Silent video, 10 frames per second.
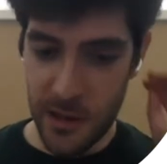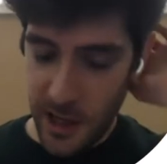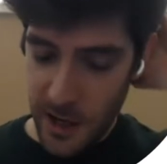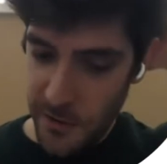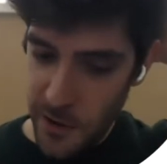
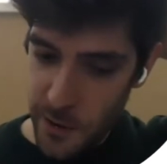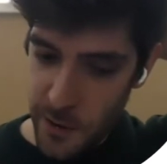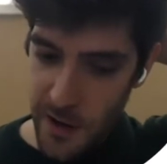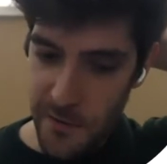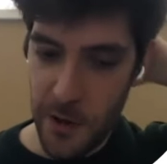So those
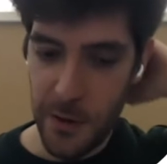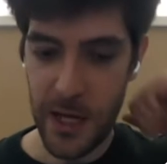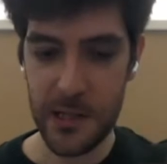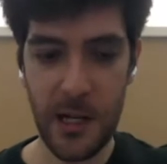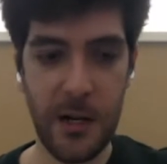are a few
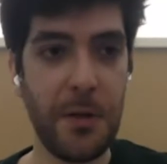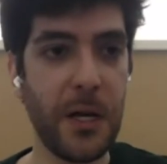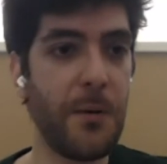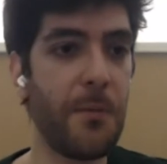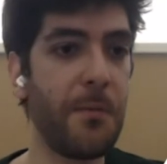
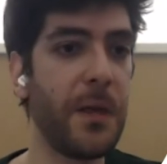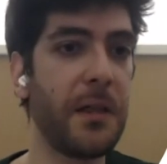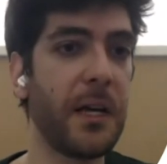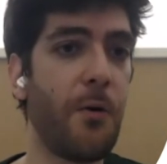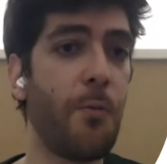things that I
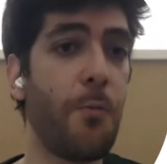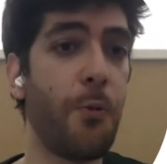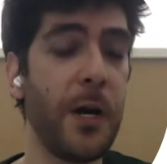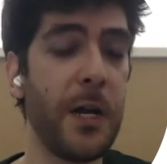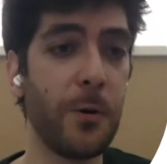
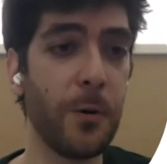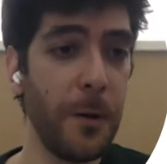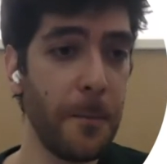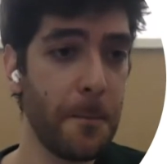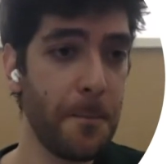think are
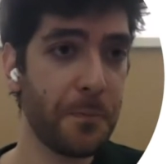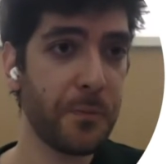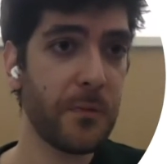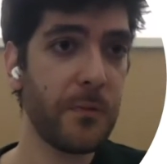pretty cool.